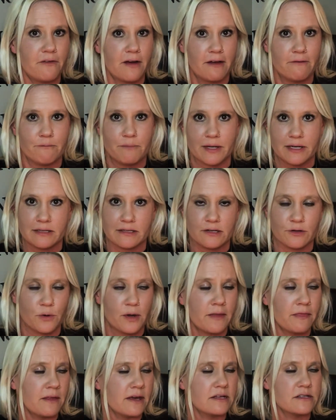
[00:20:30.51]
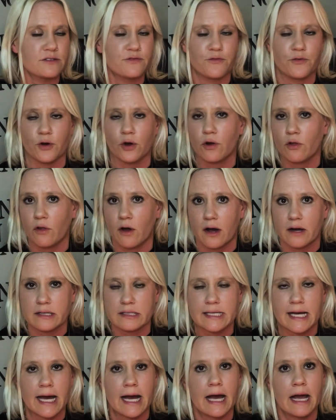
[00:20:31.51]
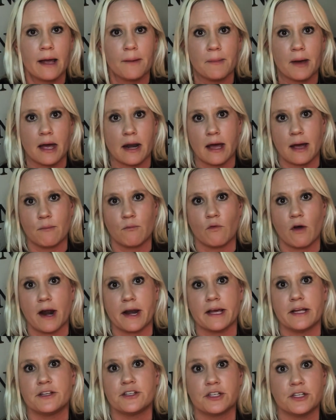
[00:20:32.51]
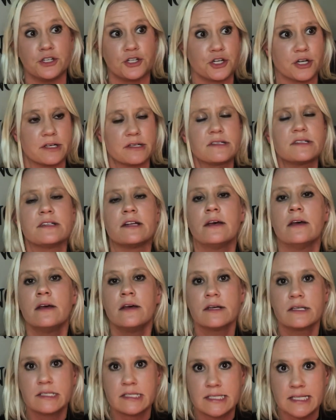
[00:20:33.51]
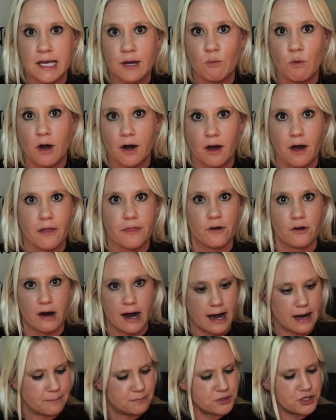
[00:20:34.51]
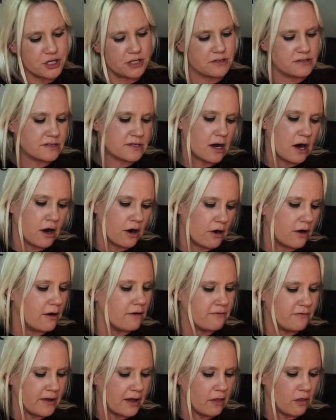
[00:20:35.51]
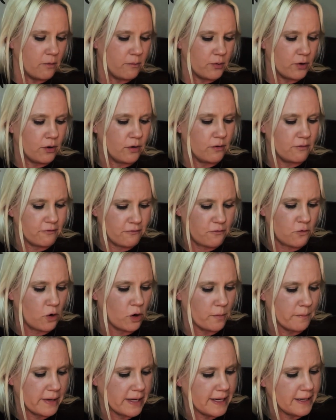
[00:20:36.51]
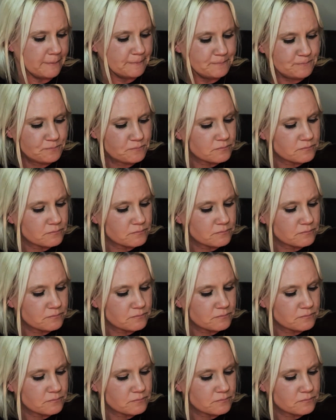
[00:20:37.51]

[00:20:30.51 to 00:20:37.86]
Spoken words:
I've been doing this for a long time and I'm ready to just see what other options are available for me.